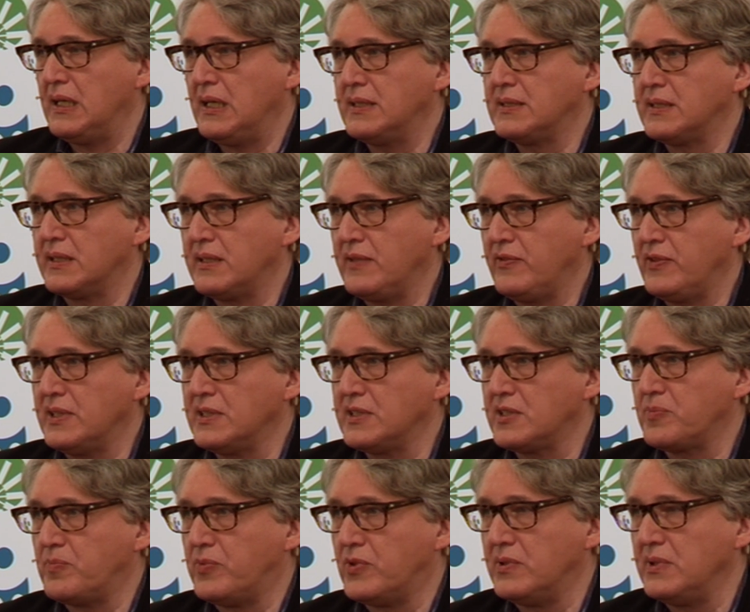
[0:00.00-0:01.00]
as a
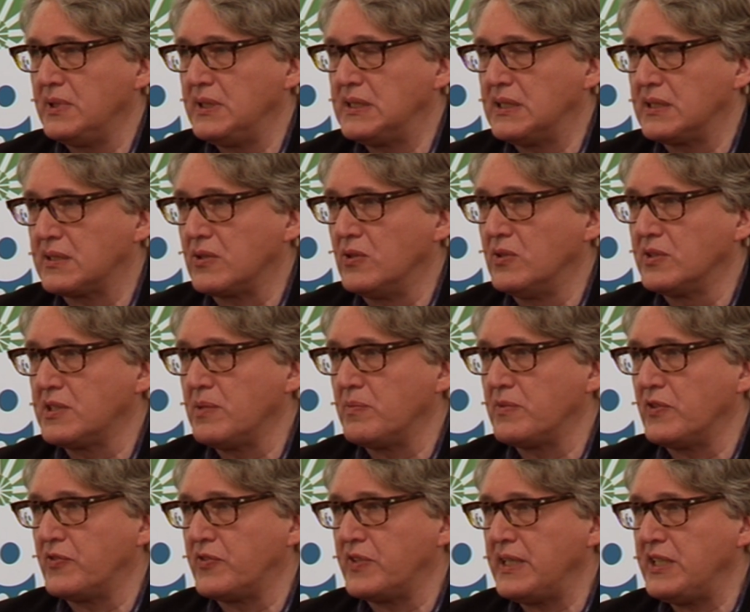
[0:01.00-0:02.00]
reference point, this
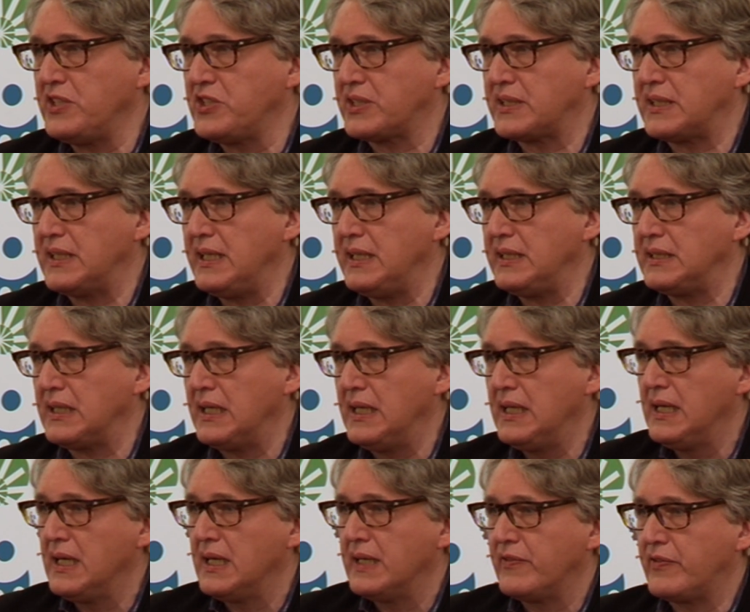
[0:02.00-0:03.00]
concept of French state,
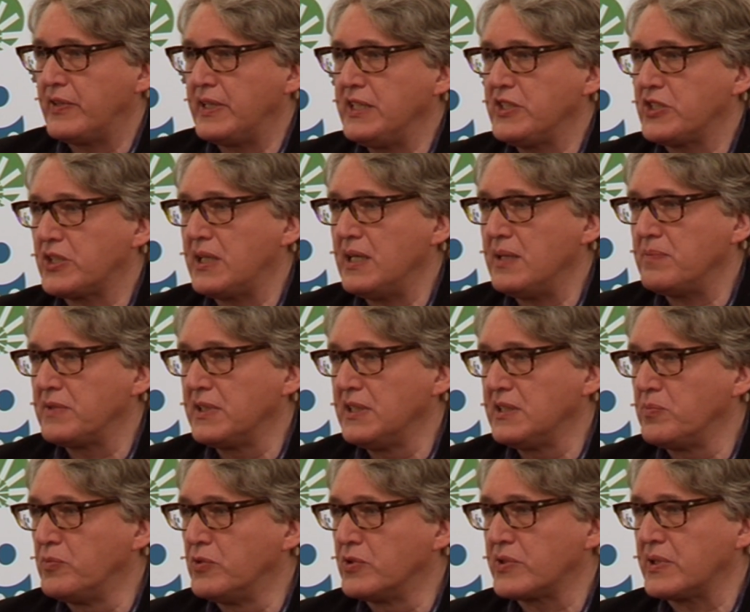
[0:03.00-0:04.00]
French
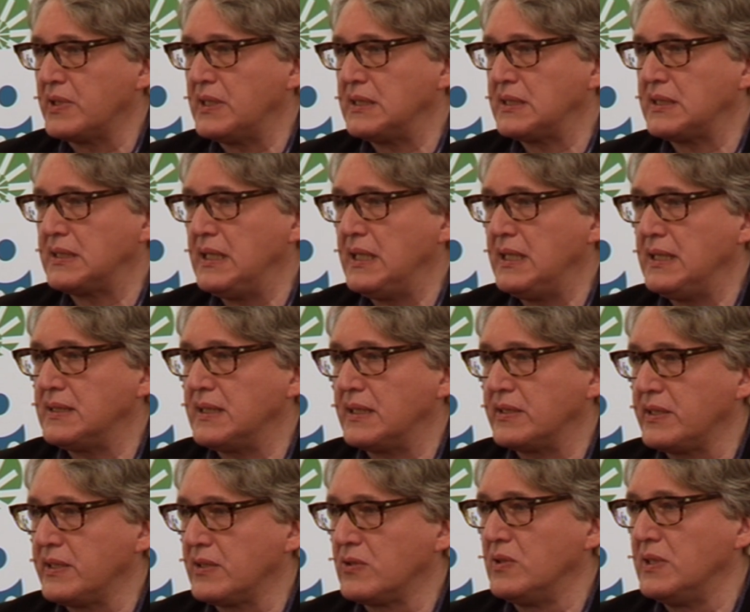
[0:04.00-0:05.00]
capitalist bourgeois state
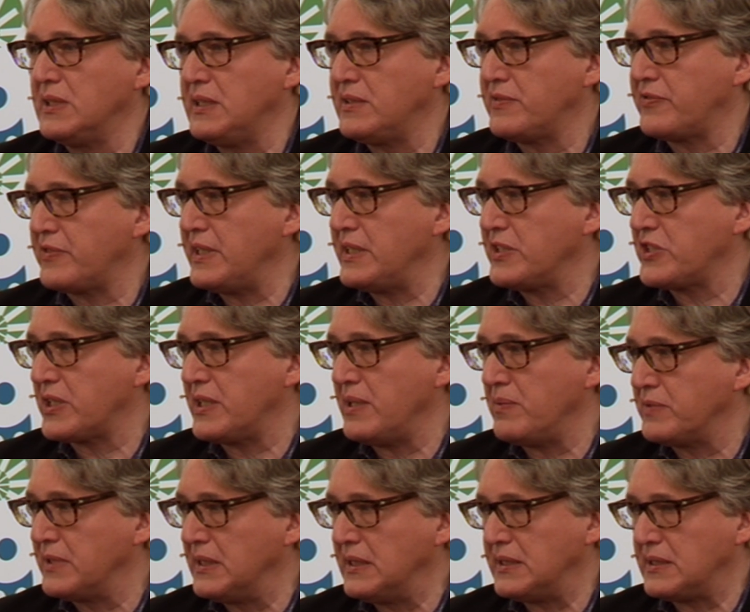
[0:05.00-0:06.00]
that regulates French
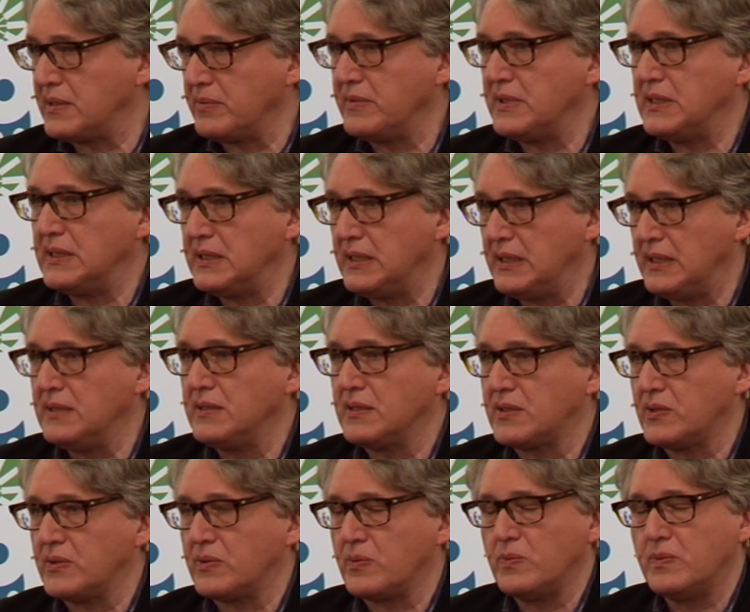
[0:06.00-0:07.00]
capitalism, yeah, in a
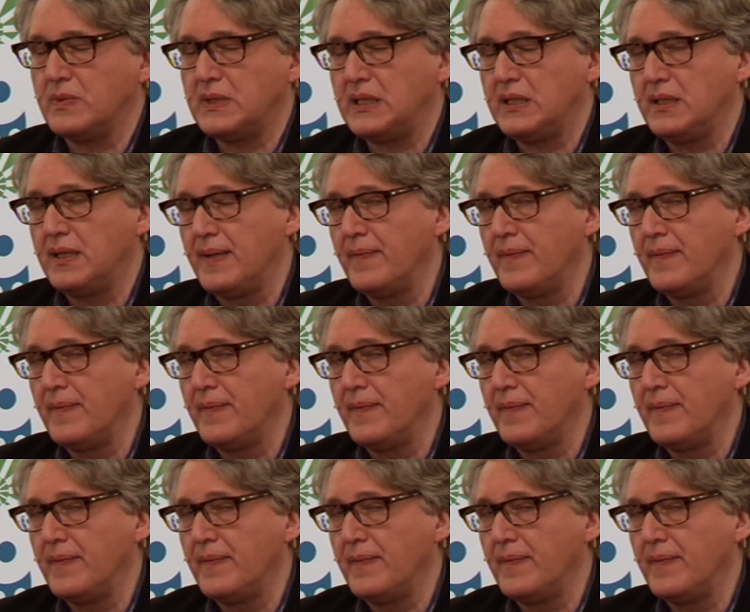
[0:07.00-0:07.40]
certain way.